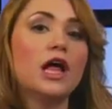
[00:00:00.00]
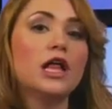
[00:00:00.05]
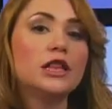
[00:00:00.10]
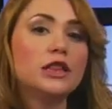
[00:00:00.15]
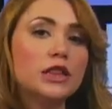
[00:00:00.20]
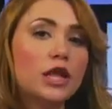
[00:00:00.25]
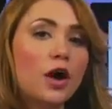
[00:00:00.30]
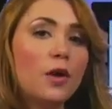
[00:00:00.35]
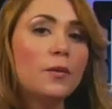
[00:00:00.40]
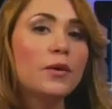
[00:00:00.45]

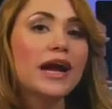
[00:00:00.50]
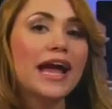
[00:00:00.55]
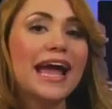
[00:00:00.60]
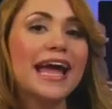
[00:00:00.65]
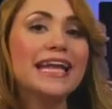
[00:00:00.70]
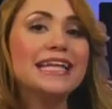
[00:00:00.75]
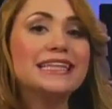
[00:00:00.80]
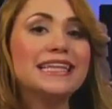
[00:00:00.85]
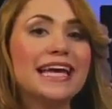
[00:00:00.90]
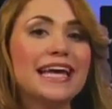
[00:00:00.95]

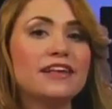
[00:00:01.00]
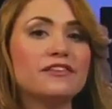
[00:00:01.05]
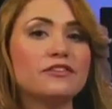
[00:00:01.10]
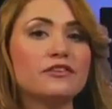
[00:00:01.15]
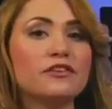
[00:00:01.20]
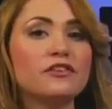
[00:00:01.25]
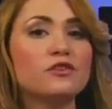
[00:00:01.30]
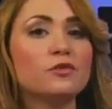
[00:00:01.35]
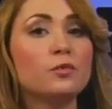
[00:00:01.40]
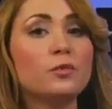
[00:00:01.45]
Lower-end
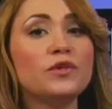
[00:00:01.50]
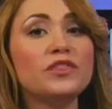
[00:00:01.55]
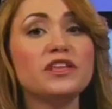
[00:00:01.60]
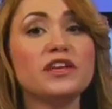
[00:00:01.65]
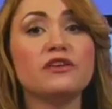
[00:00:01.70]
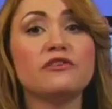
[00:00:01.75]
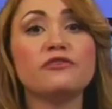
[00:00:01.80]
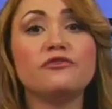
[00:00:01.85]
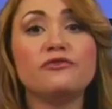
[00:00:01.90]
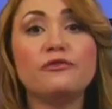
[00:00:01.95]
lasers with an
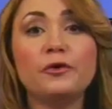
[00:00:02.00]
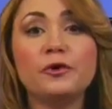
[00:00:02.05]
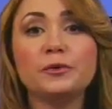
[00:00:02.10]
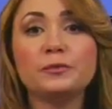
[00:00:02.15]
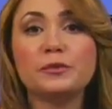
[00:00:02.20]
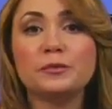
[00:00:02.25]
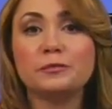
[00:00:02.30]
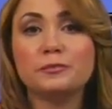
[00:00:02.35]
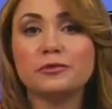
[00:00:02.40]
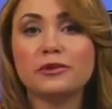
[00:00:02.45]

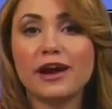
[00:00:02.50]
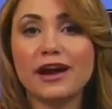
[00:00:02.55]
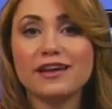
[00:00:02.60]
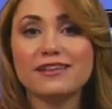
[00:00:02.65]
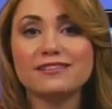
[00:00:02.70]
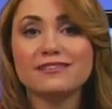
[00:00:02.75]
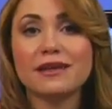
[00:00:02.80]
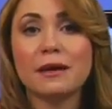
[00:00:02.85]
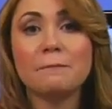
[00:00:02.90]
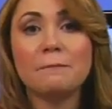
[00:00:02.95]
affordable price